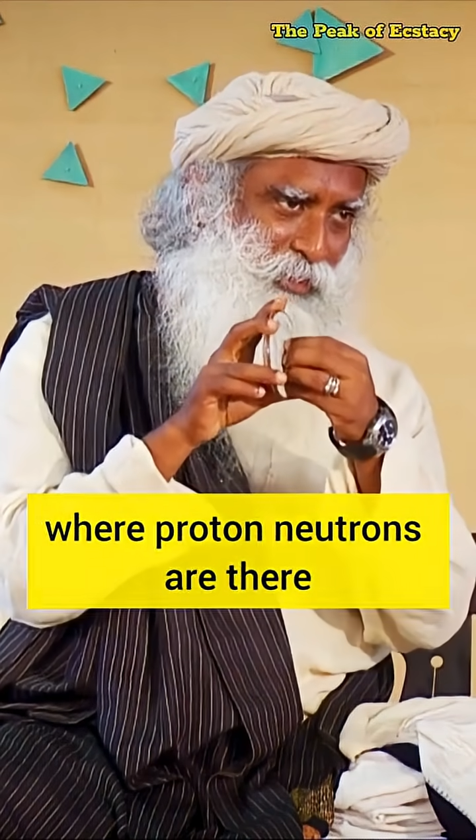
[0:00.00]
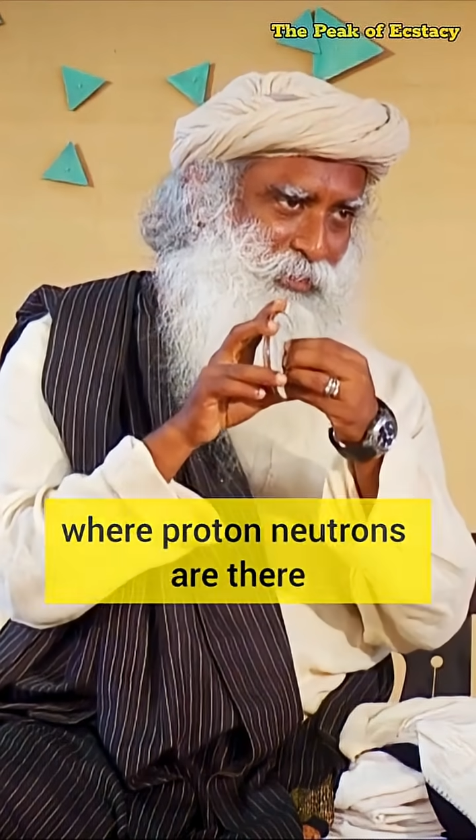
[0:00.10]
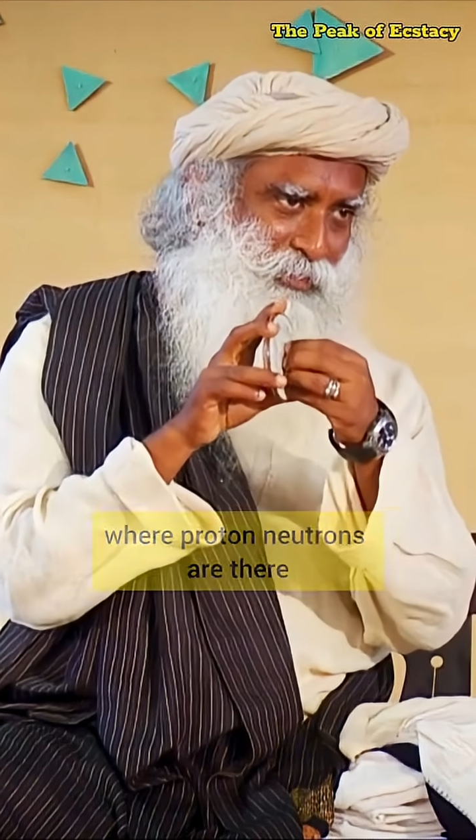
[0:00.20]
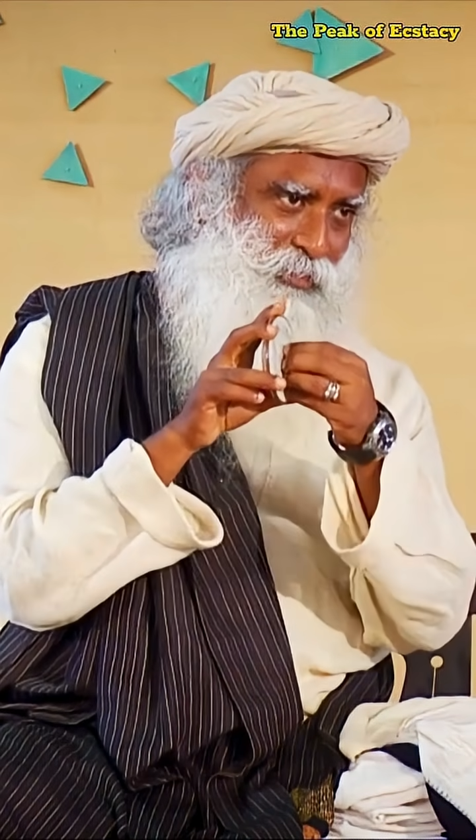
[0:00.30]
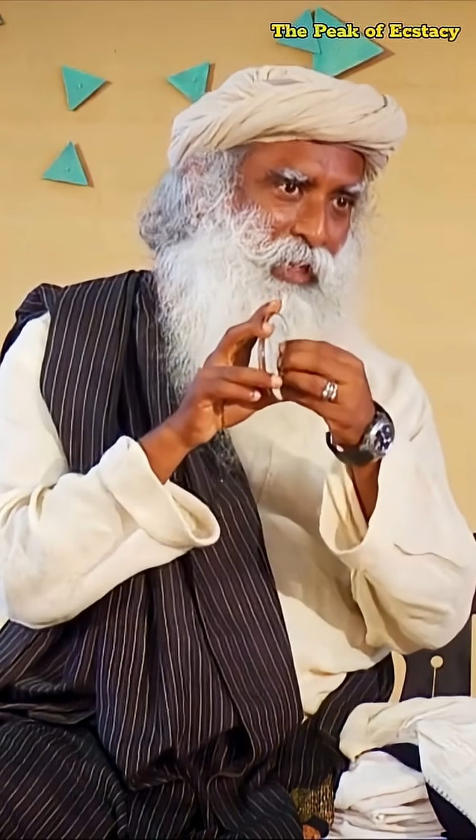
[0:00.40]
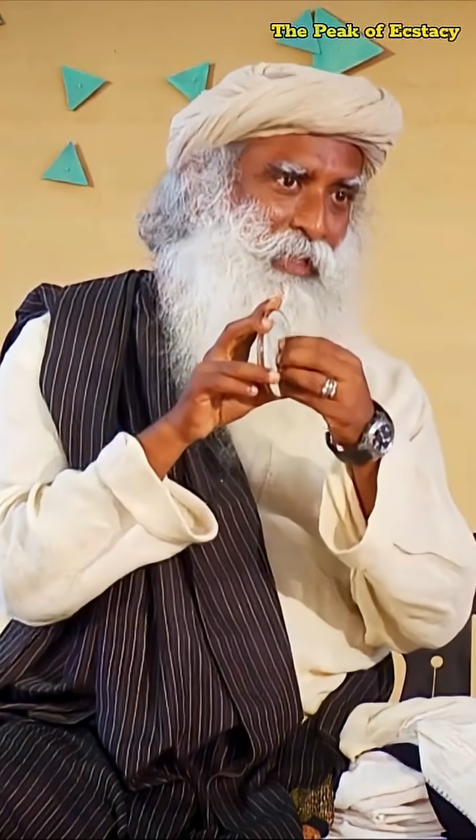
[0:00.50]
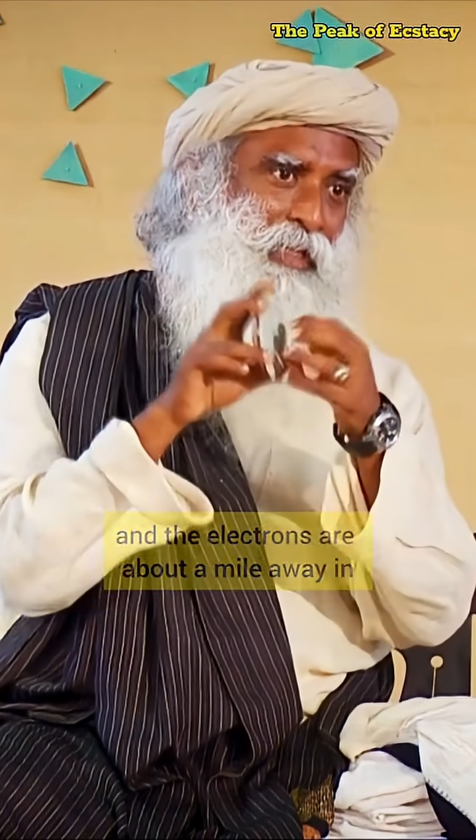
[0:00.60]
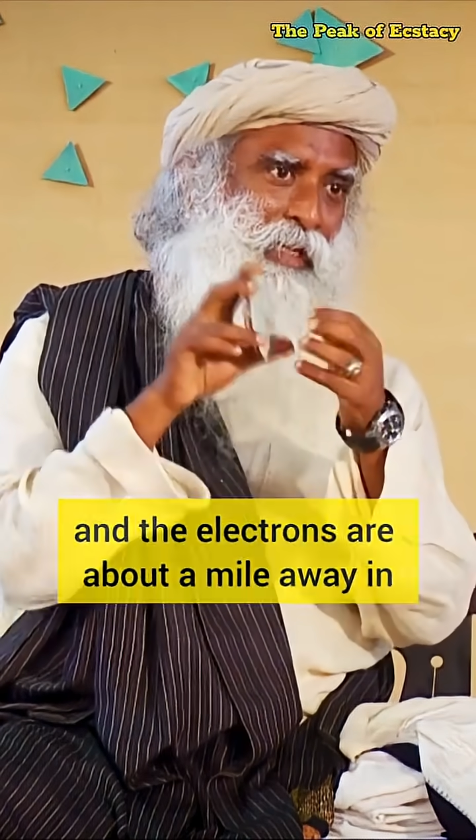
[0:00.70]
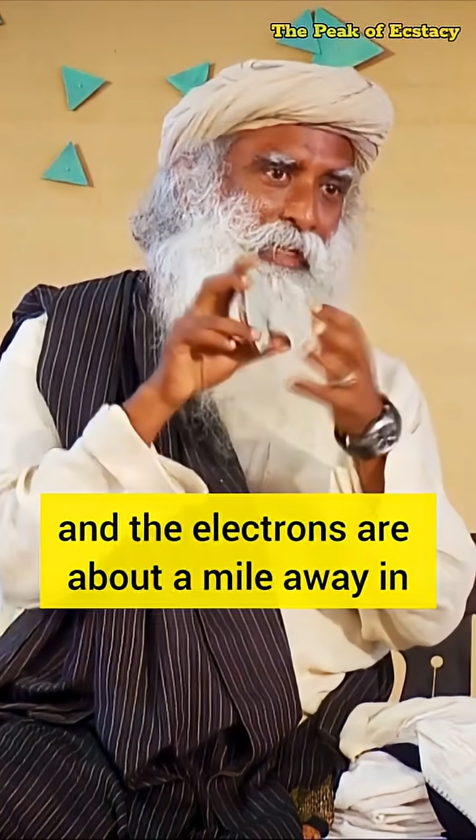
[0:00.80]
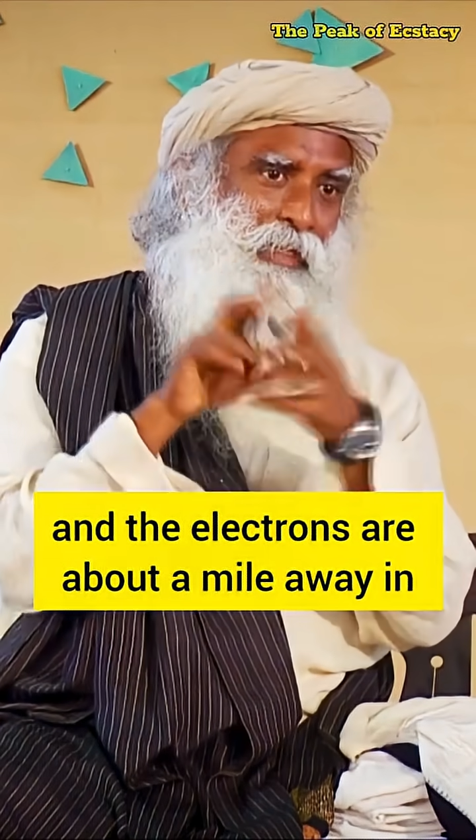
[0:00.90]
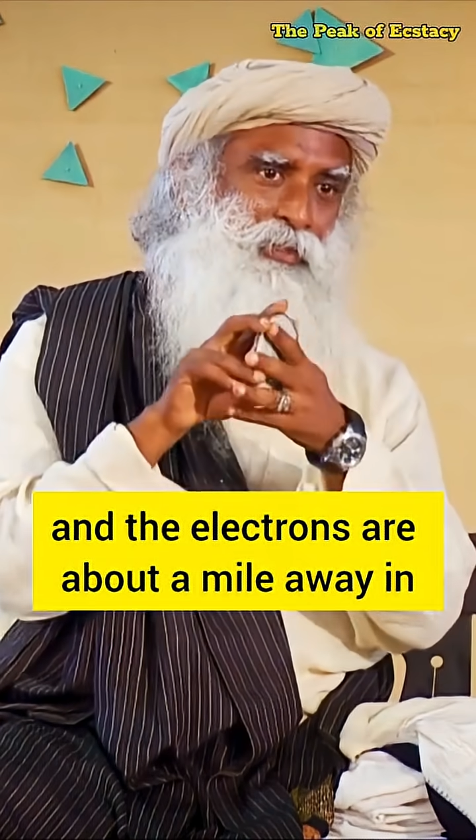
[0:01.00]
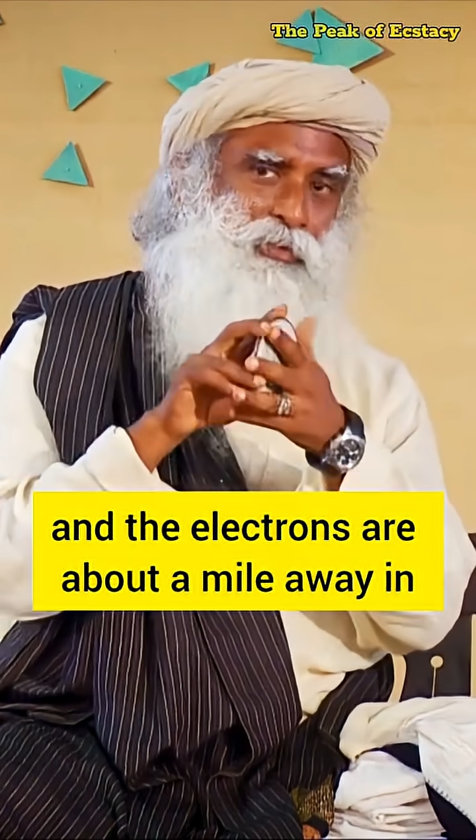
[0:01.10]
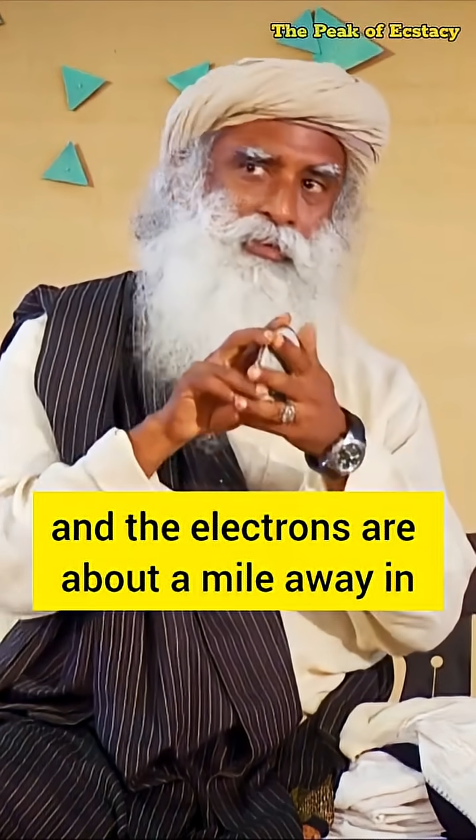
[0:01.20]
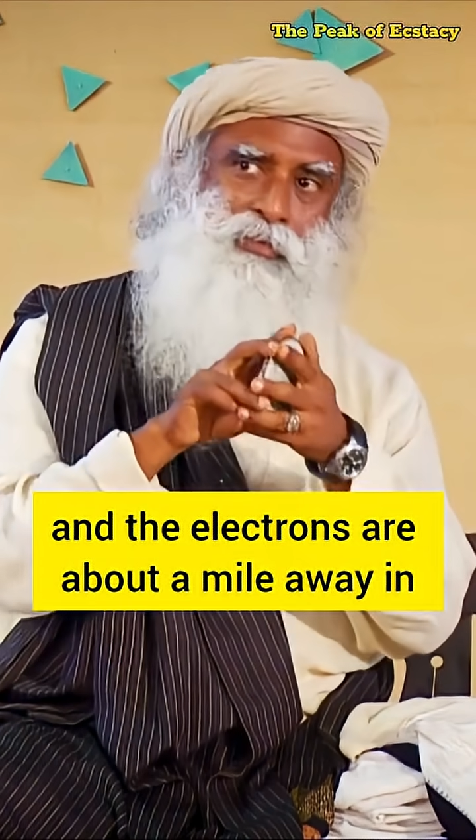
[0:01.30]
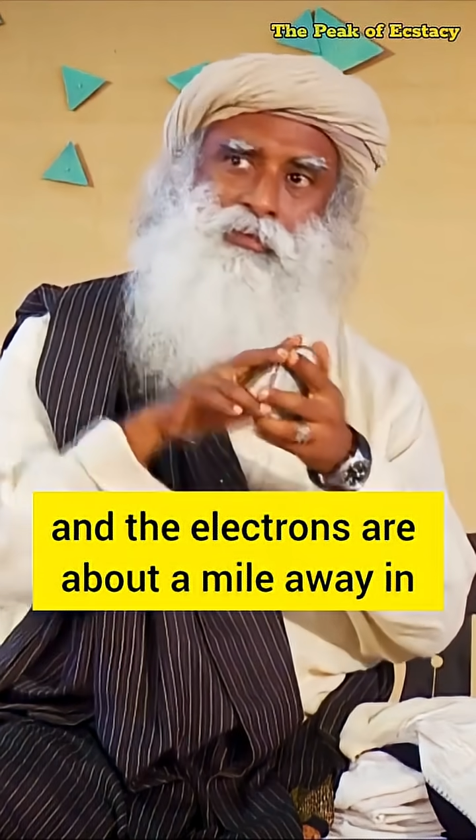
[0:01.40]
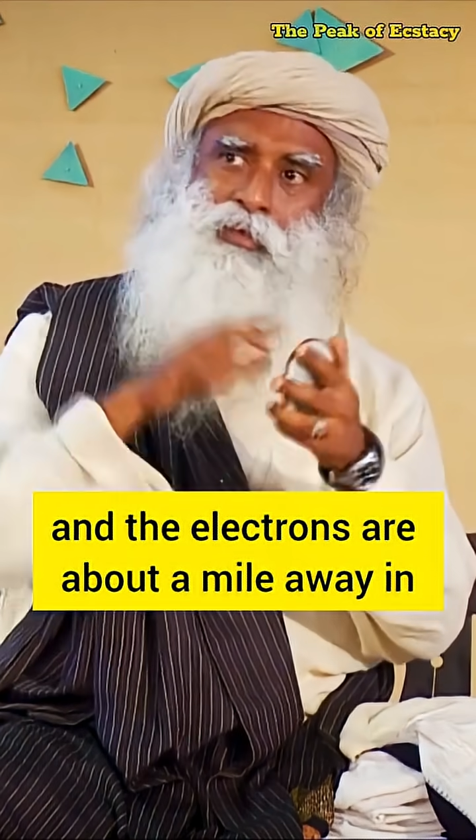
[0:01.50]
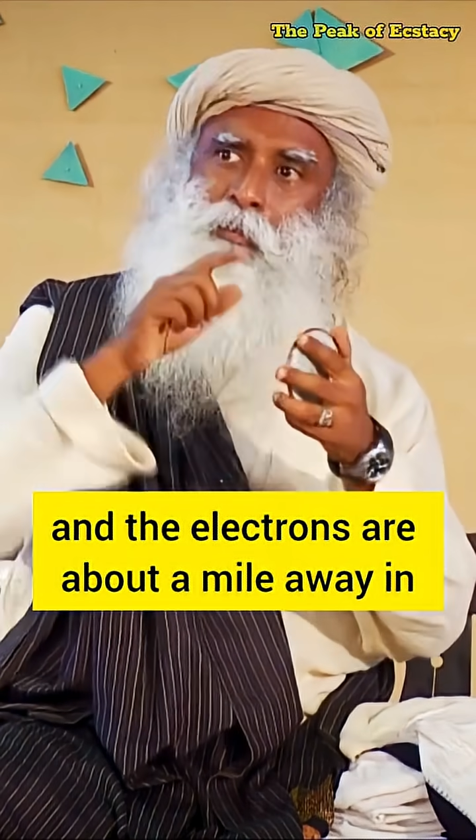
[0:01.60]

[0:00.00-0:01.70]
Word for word: and the electrons are